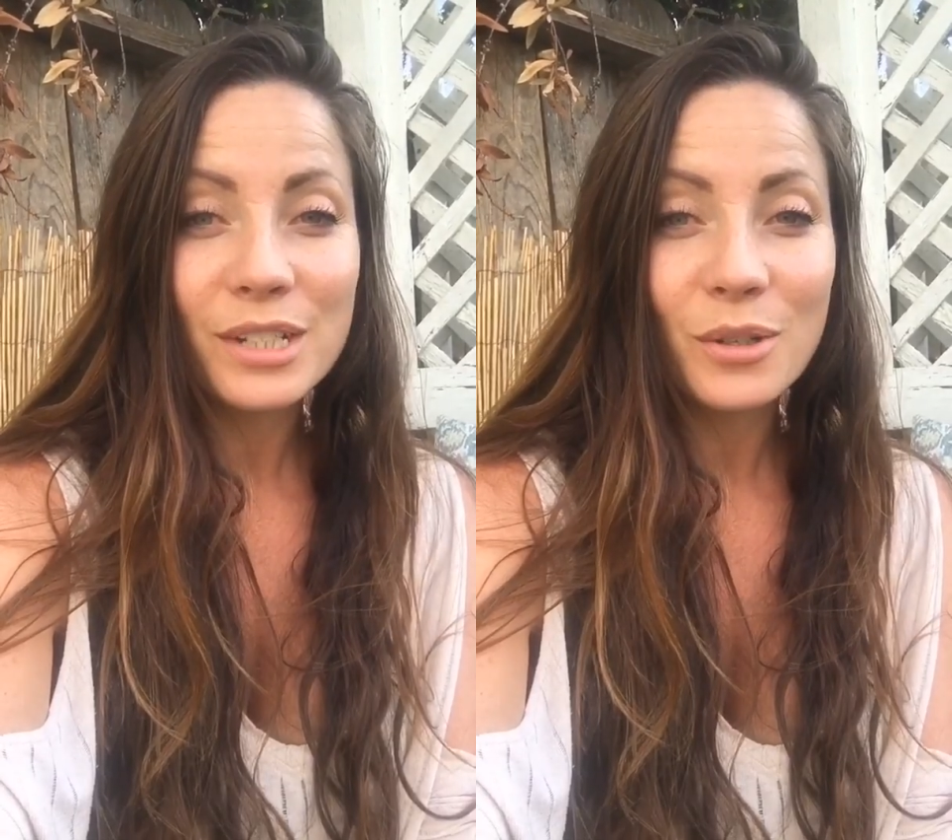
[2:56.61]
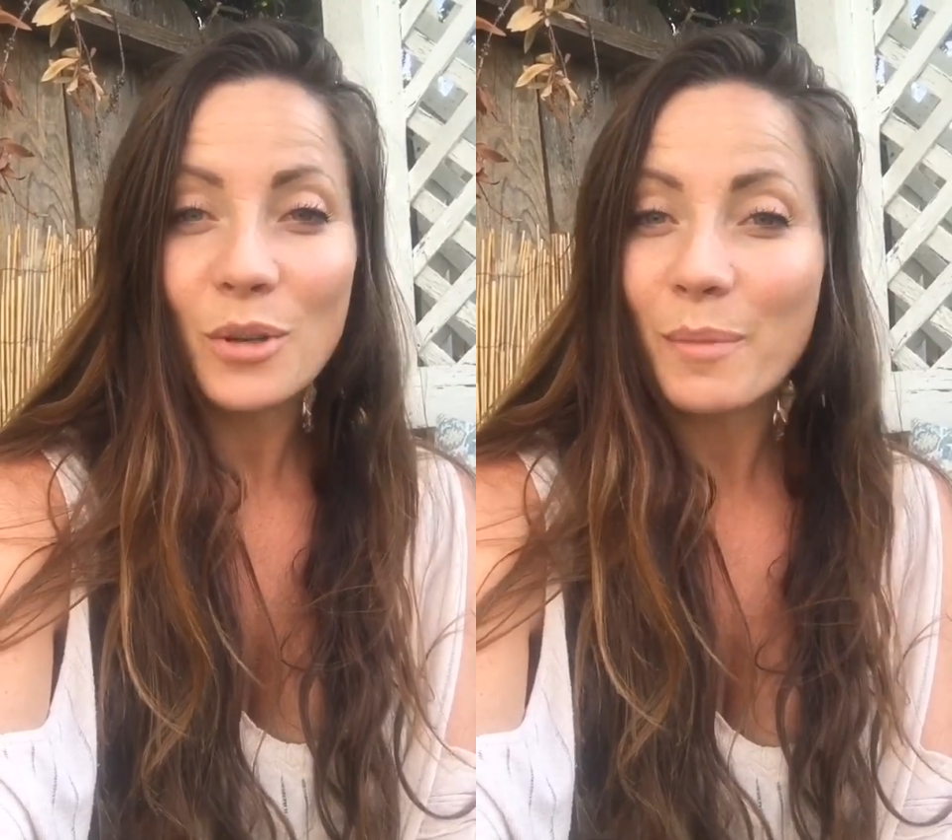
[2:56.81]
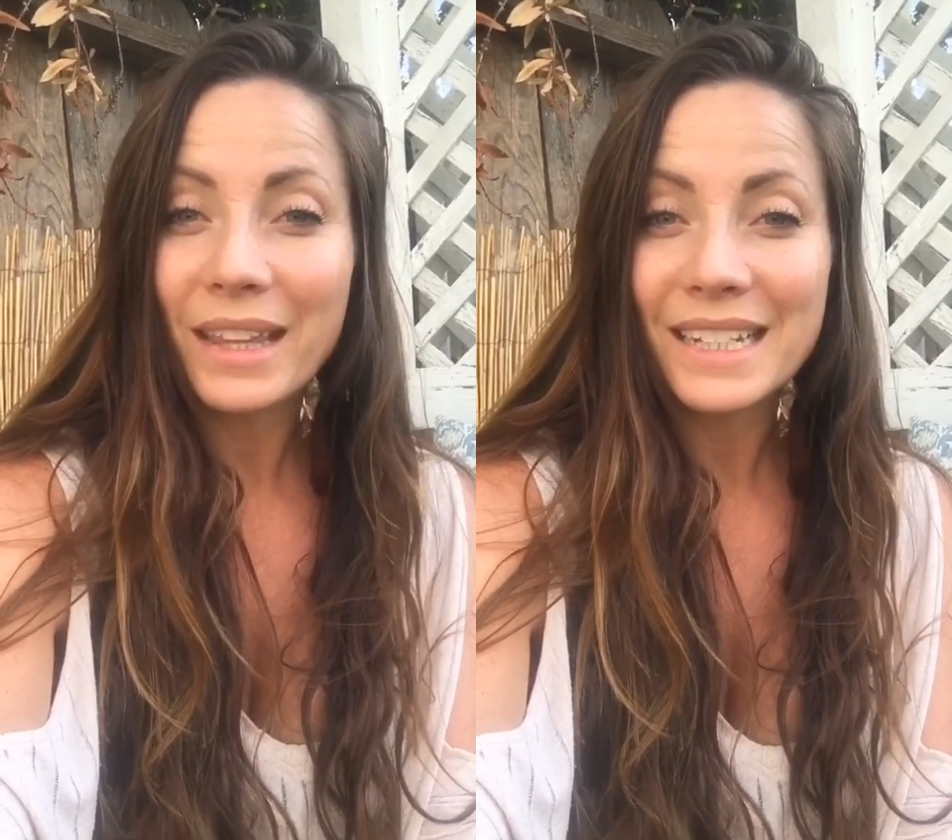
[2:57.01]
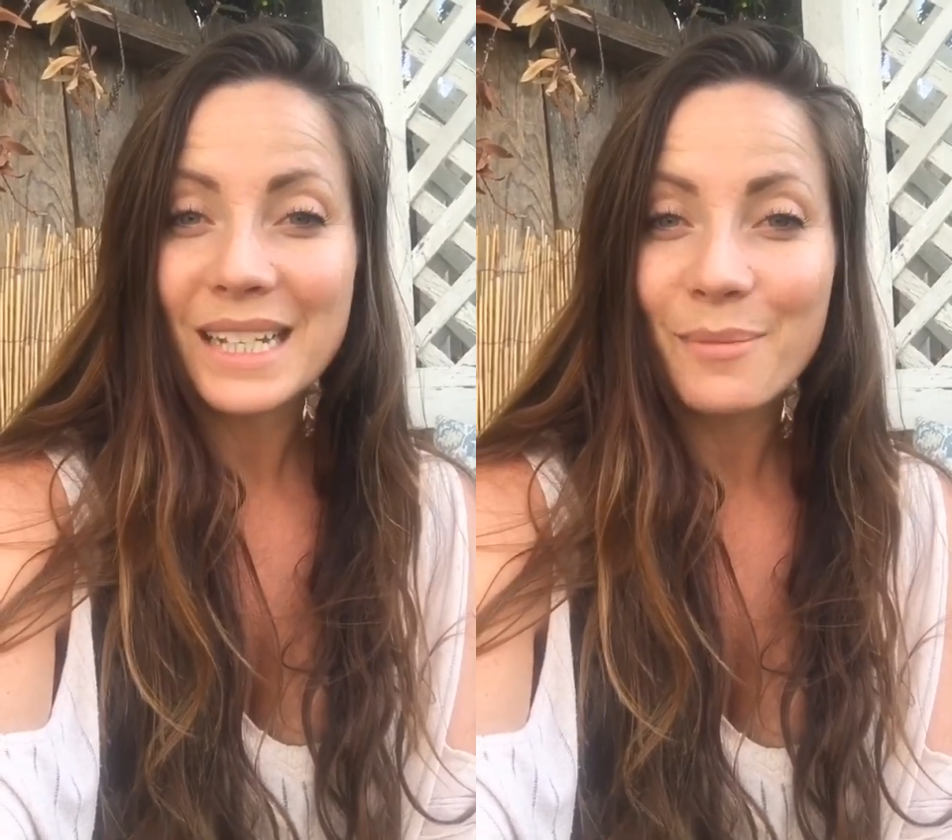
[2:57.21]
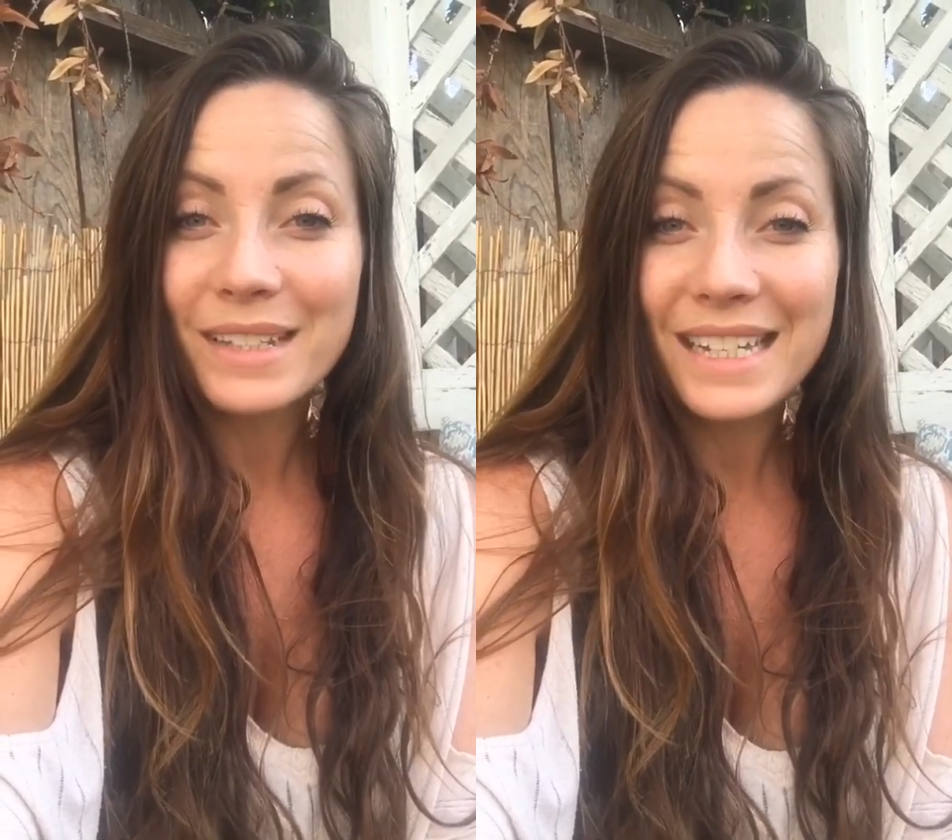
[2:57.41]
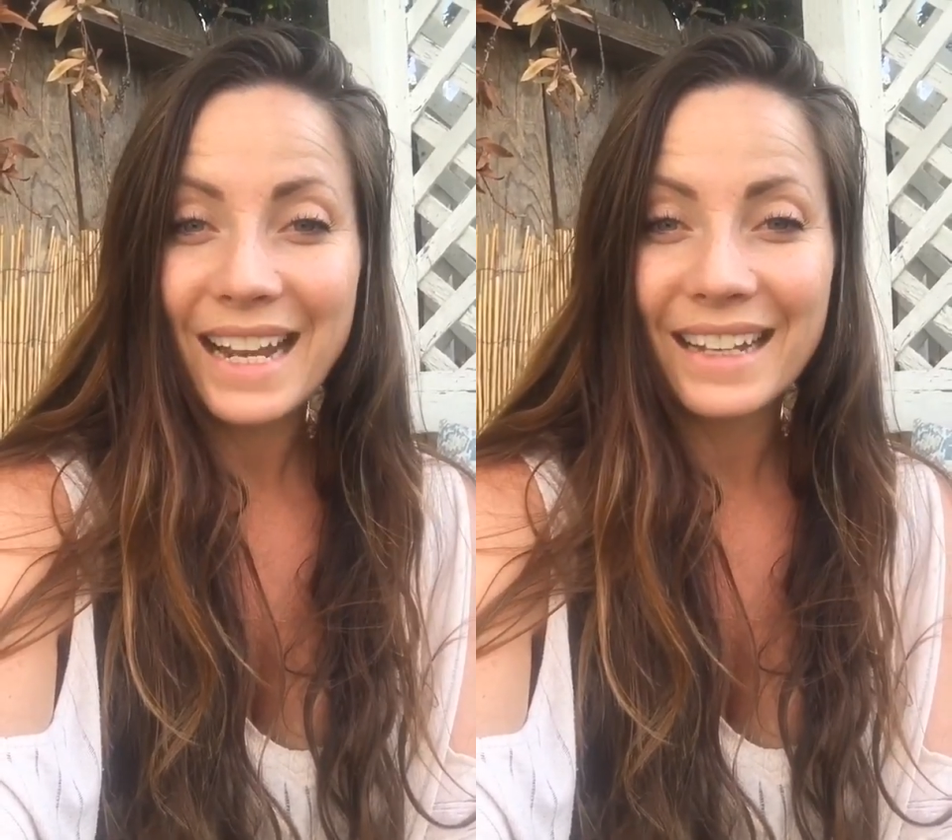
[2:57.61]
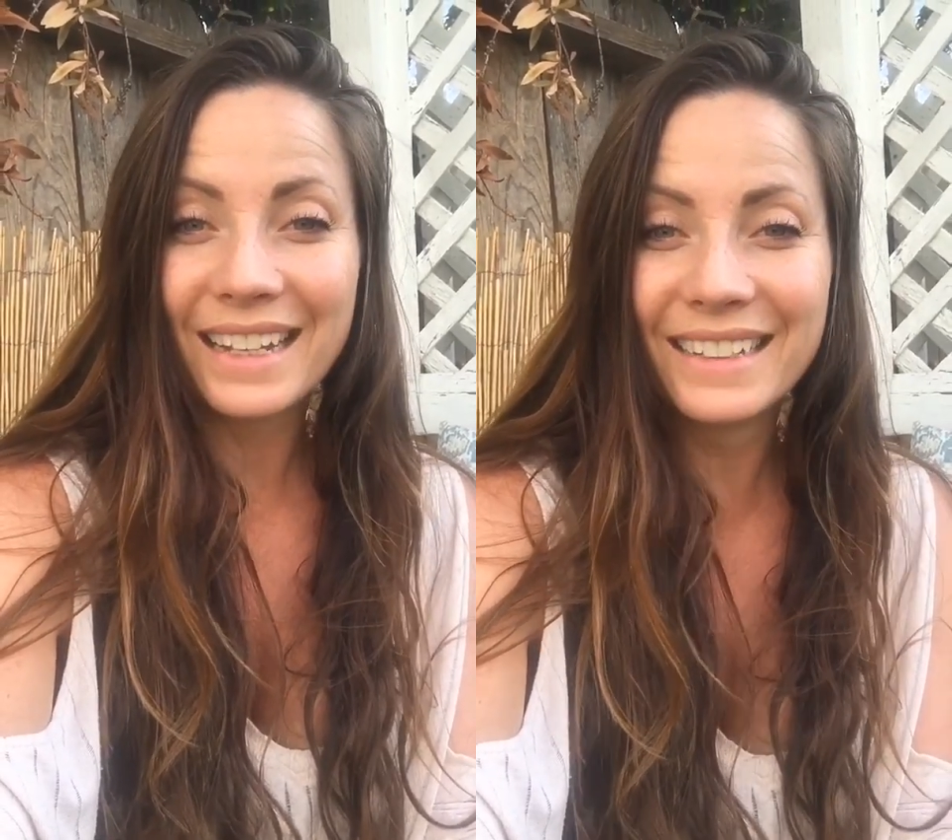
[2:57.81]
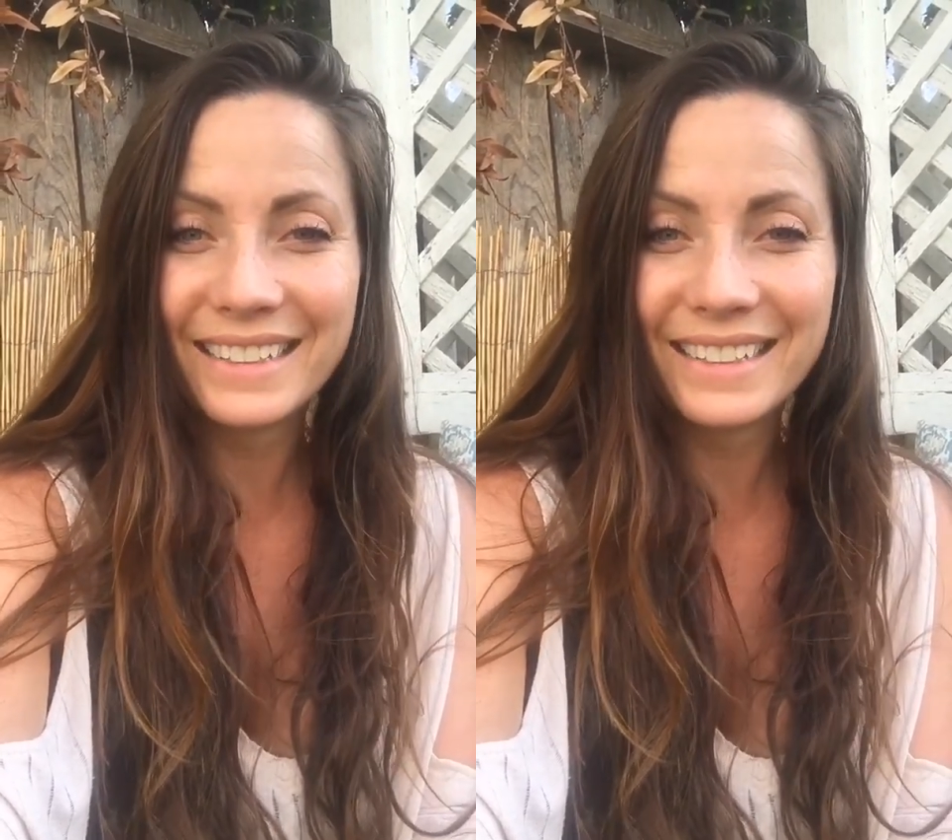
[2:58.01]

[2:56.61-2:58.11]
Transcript: you don't make the same mistake.